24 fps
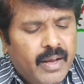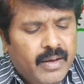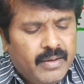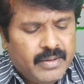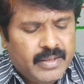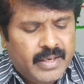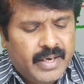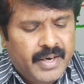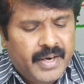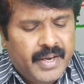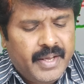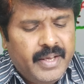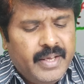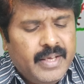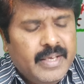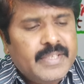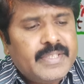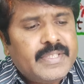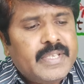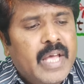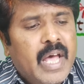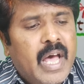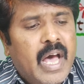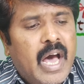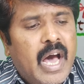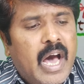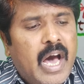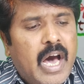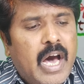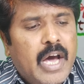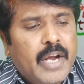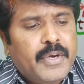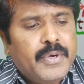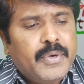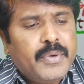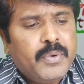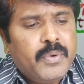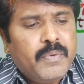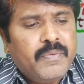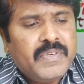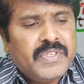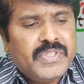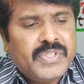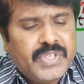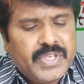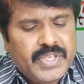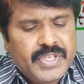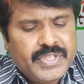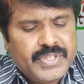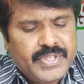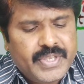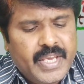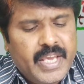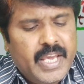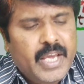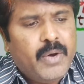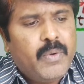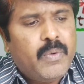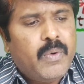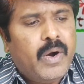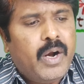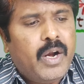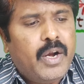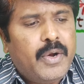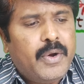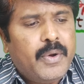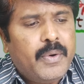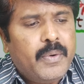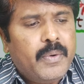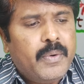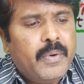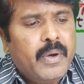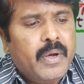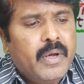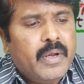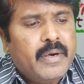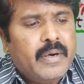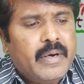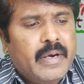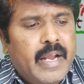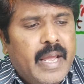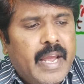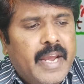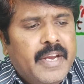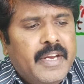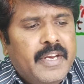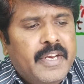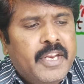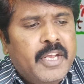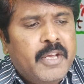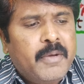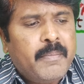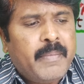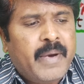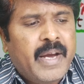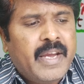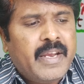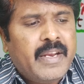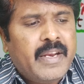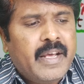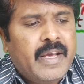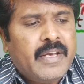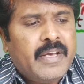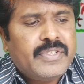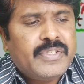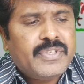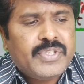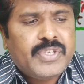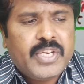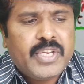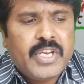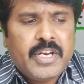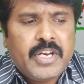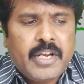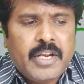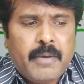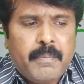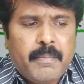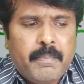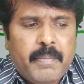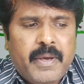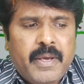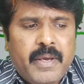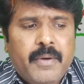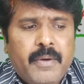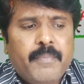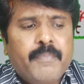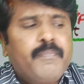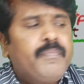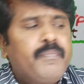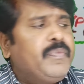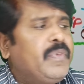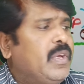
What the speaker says: that is R2 which is equal to 90 minus theta p.